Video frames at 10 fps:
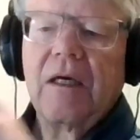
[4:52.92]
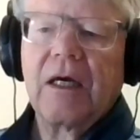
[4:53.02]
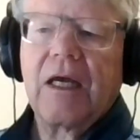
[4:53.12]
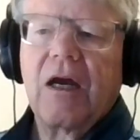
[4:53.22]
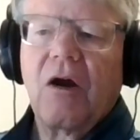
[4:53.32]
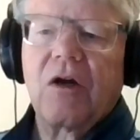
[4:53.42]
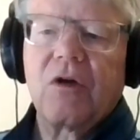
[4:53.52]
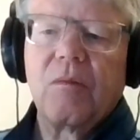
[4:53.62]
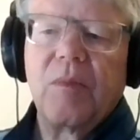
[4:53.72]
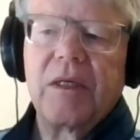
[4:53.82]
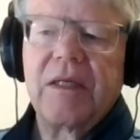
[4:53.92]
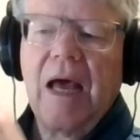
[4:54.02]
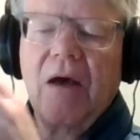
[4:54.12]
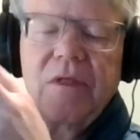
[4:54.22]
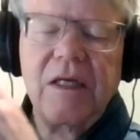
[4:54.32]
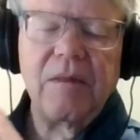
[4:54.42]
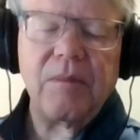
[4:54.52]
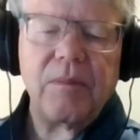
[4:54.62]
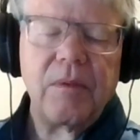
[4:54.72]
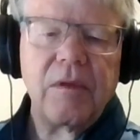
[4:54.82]
a character, but down
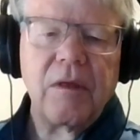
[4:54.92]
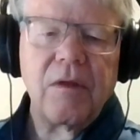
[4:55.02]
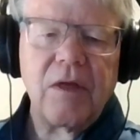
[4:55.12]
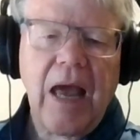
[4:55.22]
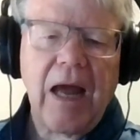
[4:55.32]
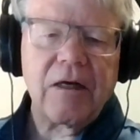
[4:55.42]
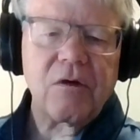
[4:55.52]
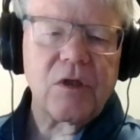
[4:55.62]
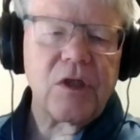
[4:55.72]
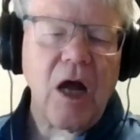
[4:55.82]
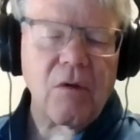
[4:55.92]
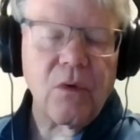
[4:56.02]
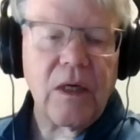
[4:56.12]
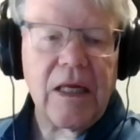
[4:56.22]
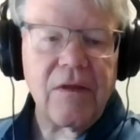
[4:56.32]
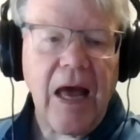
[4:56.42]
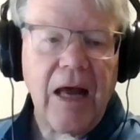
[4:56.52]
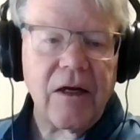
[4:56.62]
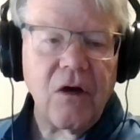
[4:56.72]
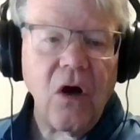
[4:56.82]
deep, the actor is not really
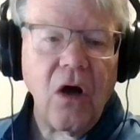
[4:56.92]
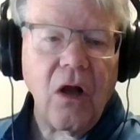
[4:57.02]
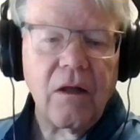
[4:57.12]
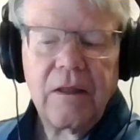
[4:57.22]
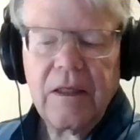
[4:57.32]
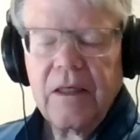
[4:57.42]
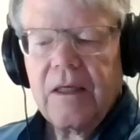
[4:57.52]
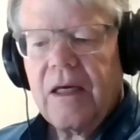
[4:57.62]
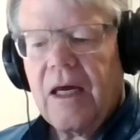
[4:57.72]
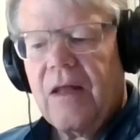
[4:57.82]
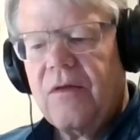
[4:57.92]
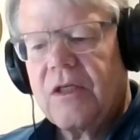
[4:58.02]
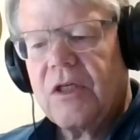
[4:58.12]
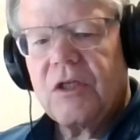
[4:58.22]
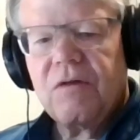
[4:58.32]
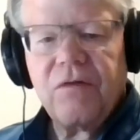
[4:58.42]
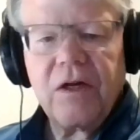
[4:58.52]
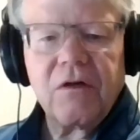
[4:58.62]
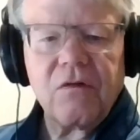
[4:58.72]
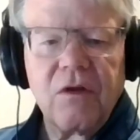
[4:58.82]
that at all. And this is the
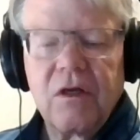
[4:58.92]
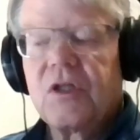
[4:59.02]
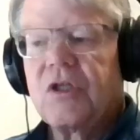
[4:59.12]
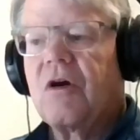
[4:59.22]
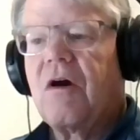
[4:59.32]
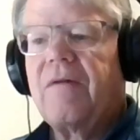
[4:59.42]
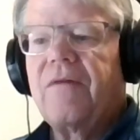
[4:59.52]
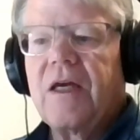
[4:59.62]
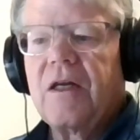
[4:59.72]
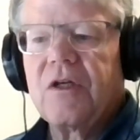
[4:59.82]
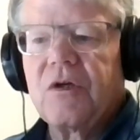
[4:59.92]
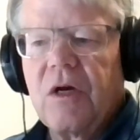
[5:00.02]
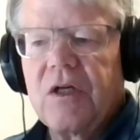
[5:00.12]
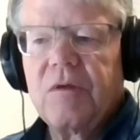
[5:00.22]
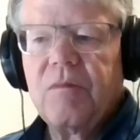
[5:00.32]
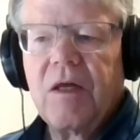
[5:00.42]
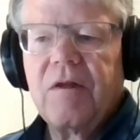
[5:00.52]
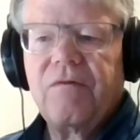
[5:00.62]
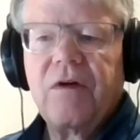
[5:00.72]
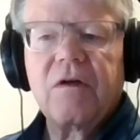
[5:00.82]
fig tree. This is a graphic illustration by
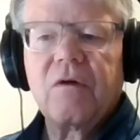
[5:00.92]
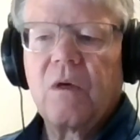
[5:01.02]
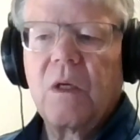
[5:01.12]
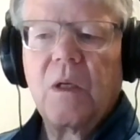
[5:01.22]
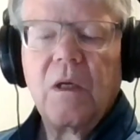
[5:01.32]
the fig tree.